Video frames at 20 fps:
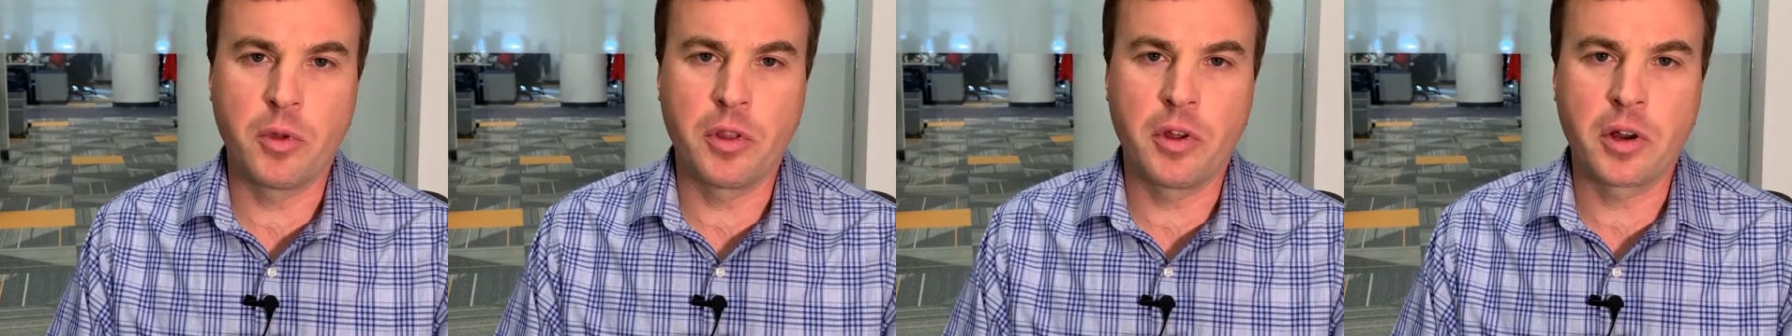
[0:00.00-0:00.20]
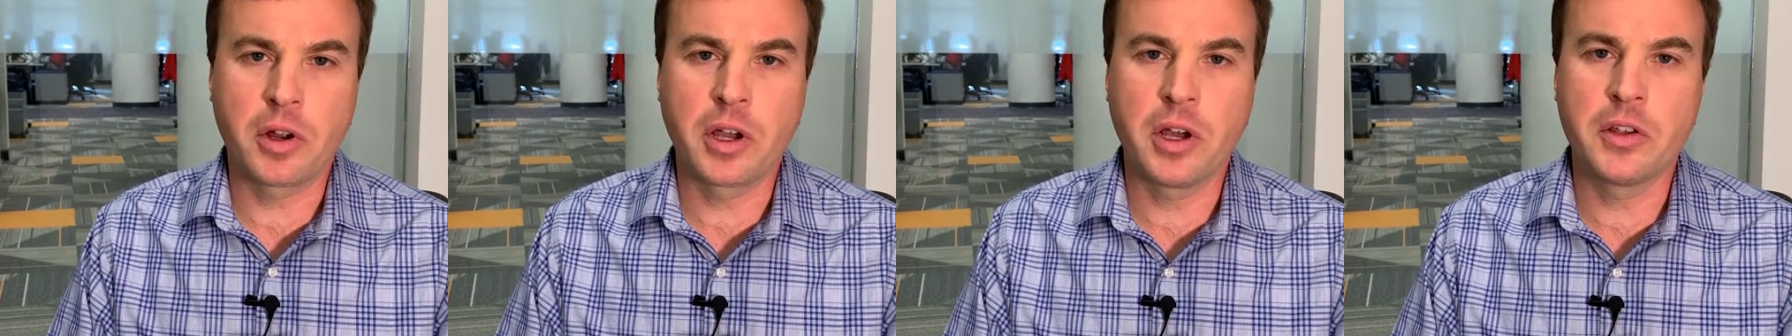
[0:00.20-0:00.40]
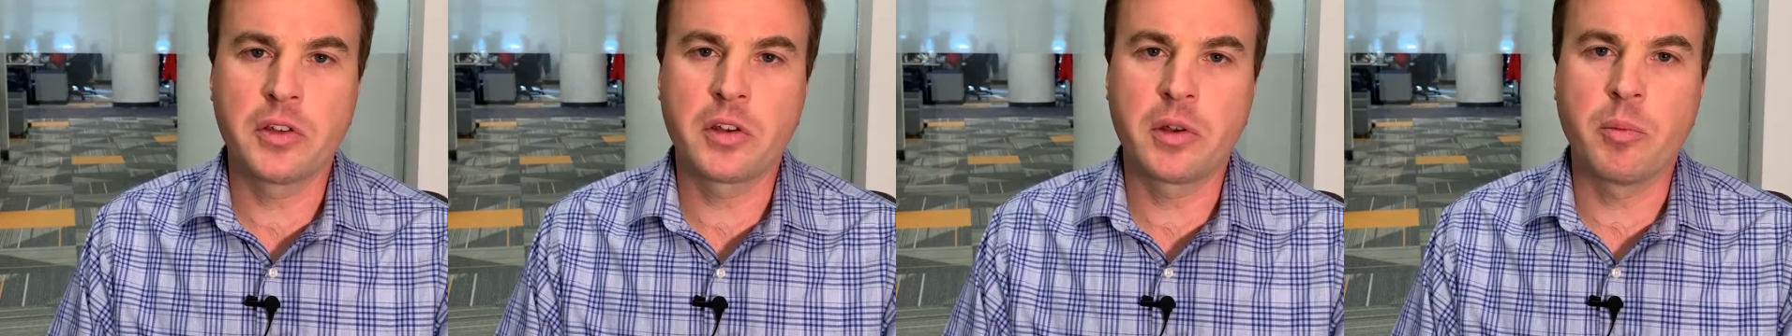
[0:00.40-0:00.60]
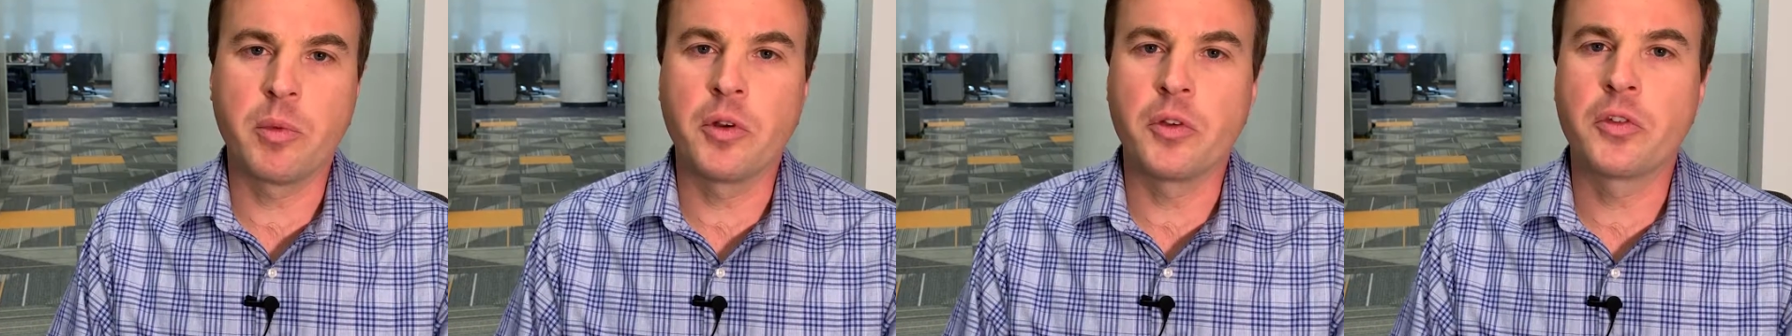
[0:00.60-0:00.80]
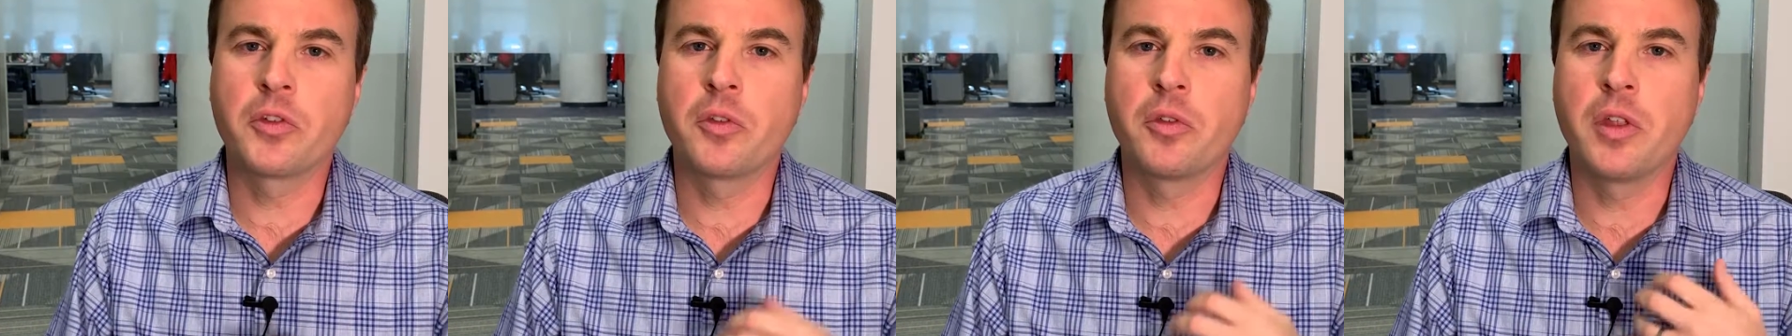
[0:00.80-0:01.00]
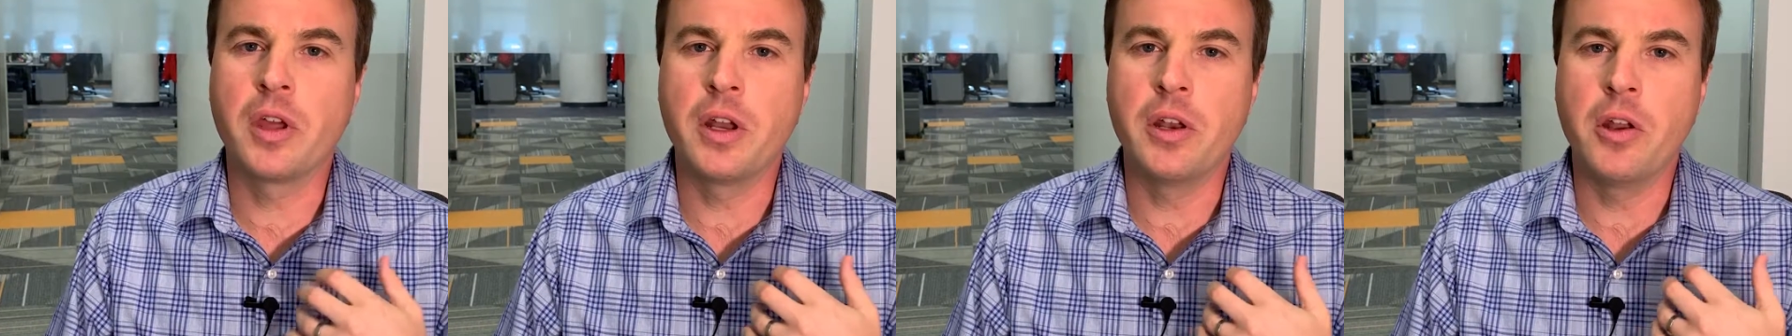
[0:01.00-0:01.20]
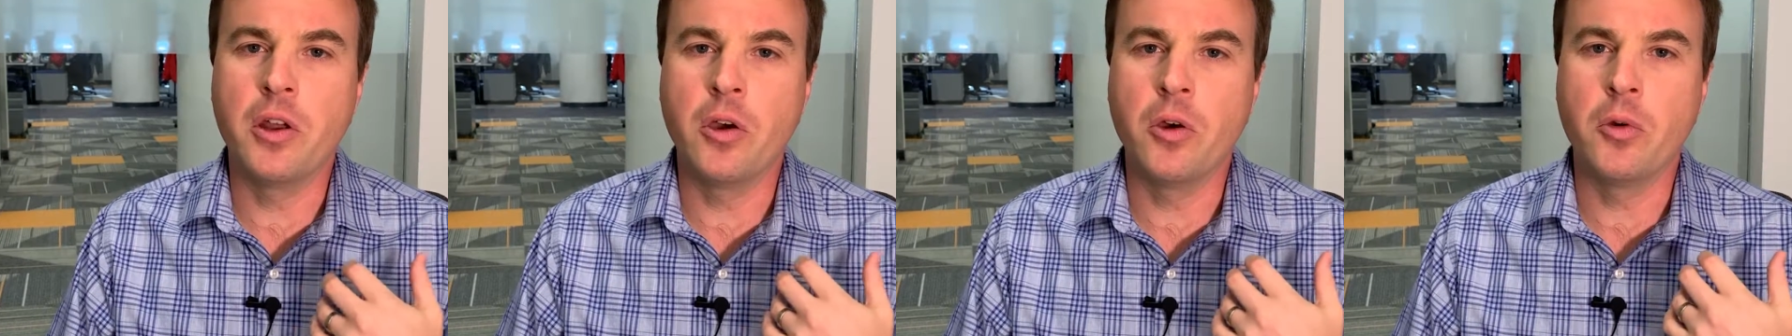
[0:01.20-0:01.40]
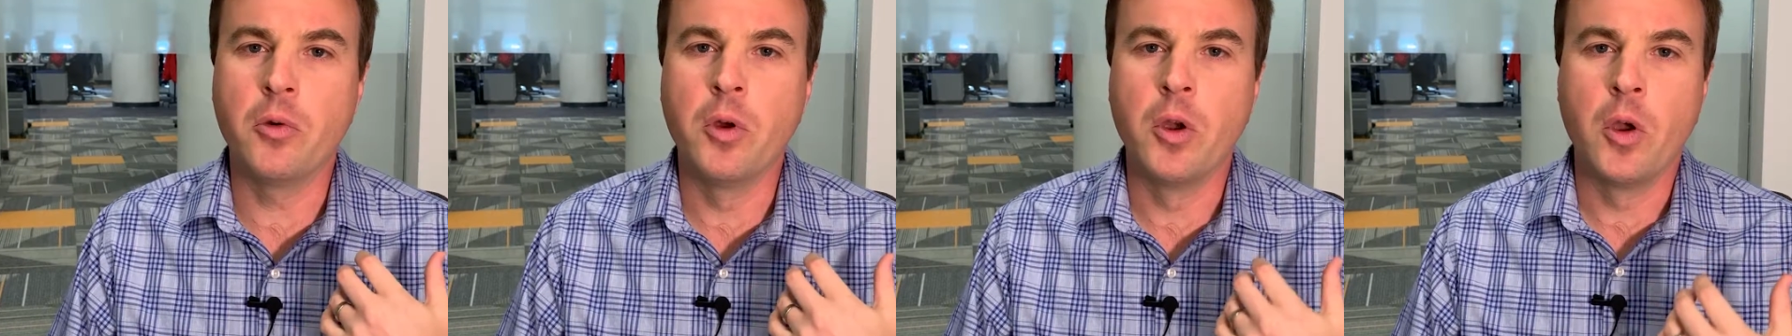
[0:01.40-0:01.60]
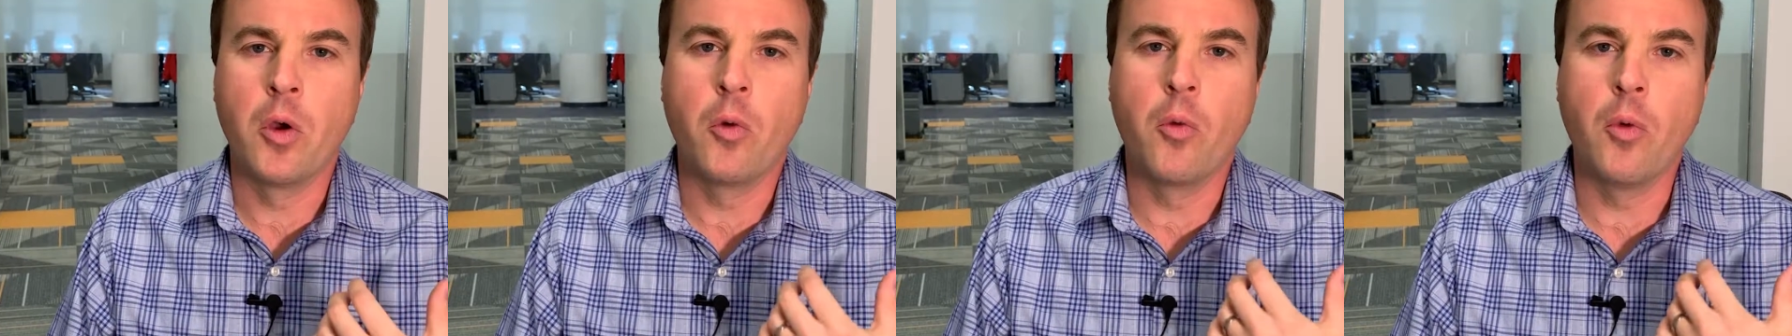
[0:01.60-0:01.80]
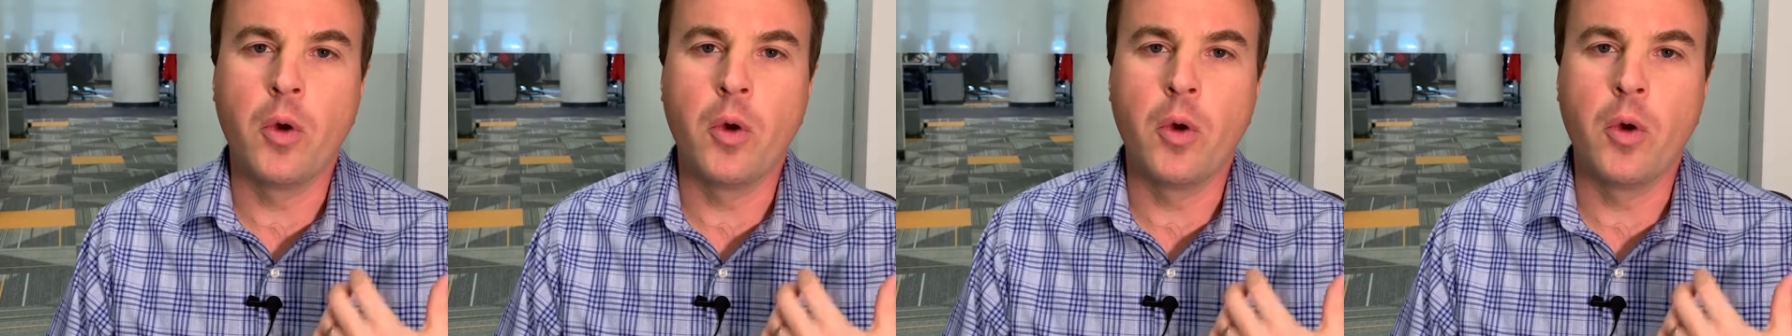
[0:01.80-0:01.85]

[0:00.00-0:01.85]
with our customers so they know